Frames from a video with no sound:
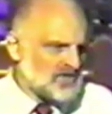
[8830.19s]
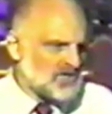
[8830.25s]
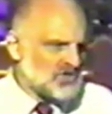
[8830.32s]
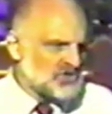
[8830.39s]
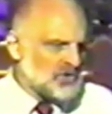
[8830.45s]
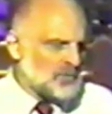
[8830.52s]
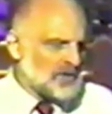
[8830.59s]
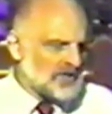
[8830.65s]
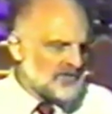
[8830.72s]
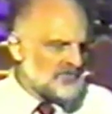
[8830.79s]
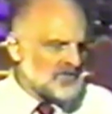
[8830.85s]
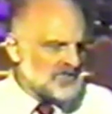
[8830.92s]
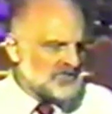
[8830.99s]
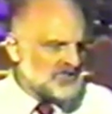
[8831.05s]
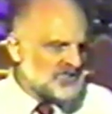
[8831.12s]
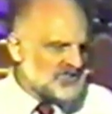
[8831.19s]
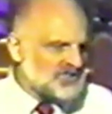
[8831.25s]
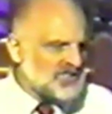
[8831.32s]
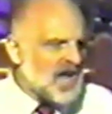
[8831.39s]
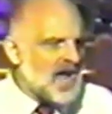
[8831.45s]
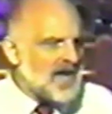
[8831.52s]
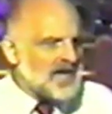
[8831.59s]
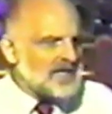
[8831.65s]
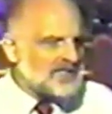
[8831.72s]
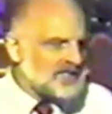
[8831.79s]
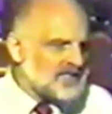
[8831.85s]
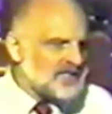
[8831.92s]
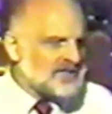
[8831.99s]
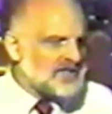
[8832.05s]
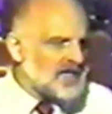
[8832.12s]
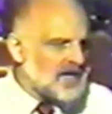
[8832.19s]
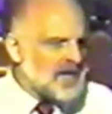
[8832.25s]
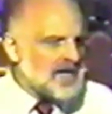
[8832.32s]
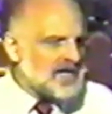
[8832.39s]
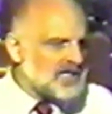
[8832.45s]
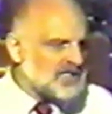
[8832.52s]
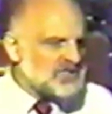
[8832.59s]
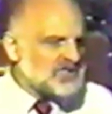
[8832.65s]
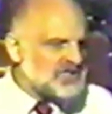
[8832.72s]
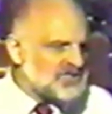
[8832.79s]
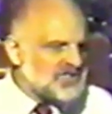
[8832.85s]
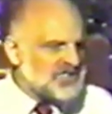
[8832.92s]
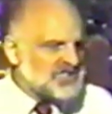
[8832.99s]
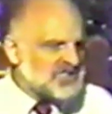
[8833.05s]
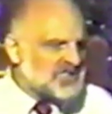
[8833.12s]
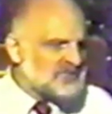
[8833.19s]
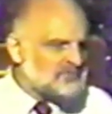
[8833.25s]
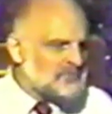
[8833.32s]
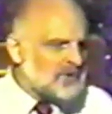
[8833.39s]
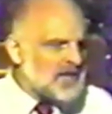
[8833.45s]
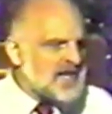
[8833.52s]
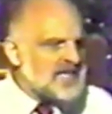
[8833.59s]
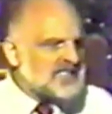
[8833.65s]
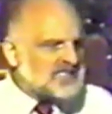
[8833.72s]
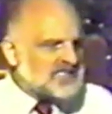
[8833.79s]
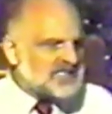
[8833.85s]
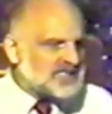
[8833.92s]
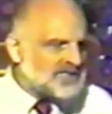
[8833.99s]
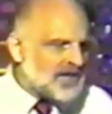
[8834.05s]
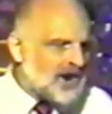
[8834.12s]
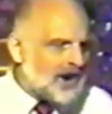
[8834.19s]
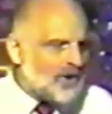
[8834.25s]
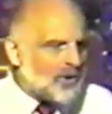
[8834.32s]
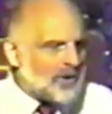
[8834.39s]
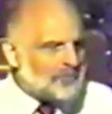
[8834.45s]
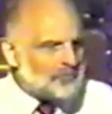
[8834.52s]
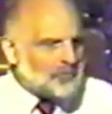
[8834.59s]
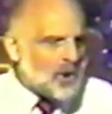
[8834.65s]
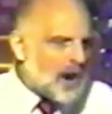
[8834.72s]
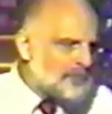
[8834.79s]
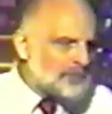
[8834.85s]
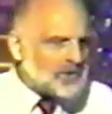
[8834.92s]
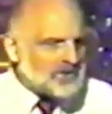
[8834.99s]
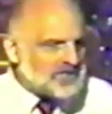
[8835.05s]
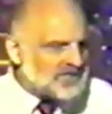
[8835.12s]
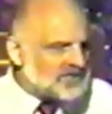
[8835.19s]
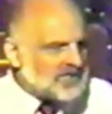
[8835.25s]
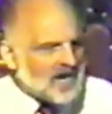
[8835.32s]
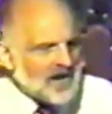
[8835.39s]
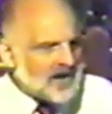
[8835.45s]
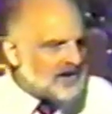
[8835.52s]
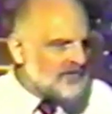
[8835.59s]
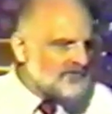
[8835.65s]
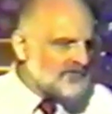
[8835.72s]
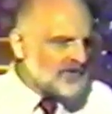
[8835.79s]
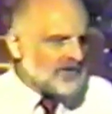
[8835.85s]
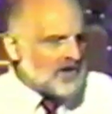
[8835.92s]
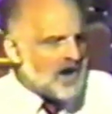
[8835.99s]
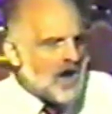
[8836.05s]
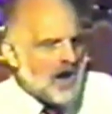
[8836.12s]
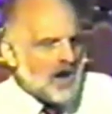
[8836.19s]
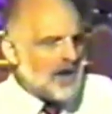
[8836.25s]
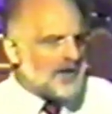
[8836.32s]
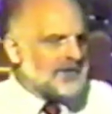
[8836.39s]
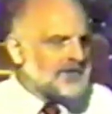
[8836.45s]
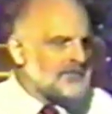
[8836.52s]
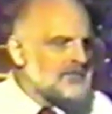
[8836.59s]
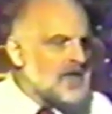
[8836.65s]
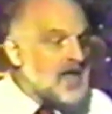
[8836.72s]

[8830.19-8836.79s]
So we live in a society that has displaced our proper desire for God.